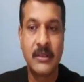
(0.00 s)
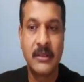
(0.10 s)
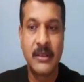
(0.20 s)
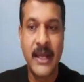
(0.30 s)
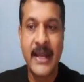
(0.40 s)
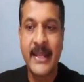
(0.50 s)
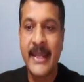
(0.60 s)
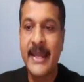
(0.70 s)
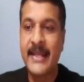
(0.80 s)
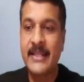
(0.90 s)
And
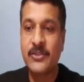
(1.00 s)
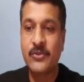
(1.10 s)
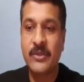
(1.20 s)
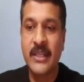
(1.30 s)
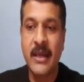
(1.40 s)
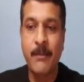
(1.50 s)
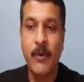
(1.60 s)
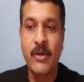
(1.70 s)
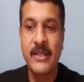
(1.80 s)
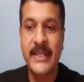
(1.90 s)
a raised to k
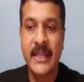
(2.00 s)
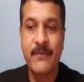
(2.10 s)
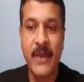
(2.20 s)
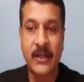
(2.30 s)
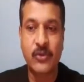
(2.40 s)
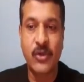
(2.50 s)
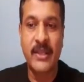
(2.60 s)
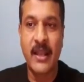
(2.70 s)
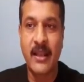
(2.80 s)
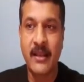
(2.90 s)
upon k
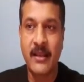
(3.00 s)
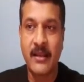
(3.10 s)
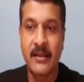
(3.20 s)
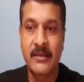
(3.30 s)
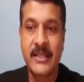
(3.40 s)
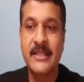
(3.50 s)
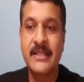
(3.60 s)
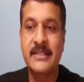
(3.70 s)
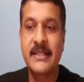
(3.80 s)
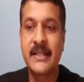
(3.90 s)
factorial, then the
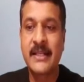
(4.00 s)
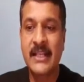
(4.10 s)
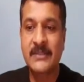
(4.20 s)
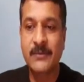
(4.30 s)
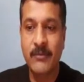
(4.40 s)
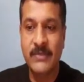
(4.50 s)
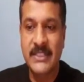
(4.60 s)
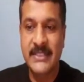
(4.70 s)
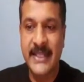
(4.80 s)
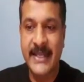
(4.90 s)
z transform of
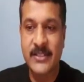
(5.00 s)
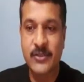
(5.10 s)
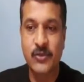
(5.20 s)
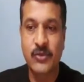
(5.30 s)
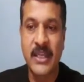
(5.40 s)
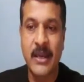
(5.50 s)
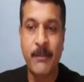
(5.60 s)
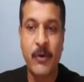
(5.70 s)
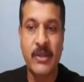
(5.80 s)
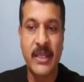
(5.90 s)
this a raised to k
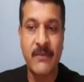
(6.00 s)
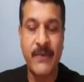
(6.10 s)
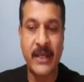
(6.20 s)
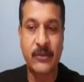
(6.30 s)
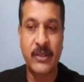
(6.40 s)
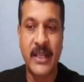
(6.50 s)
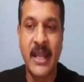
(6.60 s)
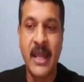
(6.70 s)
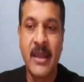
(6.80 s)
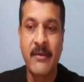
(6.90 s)
upon k factorial,
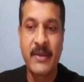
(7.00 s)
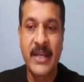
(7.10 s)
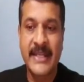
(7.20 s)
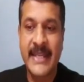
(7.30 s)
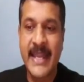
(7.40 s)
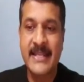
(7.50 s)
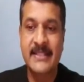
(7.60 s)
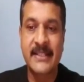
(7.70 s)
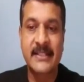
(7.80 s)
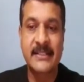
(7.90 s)
where k is
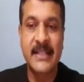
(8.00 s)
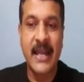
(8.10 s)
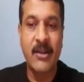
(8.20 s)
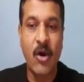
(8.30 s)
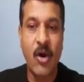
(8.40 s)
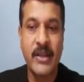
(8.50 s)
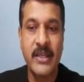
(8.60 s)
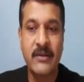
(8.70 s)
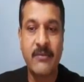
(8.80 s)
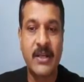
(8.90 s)
greater than or
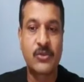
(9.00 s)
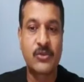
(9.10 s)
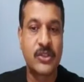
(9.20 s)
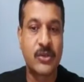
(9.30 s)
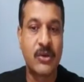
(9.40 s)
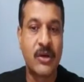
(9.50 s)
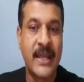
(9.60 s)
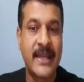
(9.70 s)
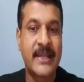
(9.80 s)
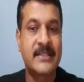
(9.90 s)
equal to 0,
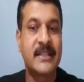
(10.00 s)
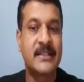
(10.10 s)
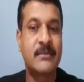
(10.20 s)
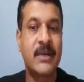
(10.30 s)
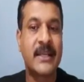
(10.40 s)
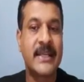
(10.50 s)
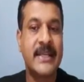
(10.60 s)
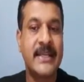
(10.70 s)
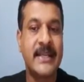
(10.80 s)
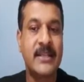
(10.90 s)
is nothing but
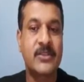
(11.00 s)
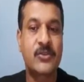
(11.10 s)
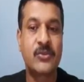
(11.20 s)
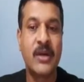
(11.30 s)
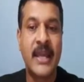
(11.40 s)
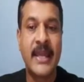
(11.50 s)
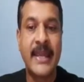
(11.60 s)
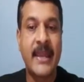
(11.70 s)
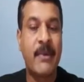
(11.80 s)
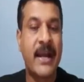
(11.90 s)
e raised to
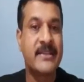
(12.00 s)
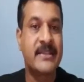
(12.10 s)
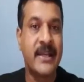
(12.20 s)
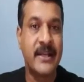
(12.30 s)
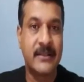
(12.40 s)
a by z.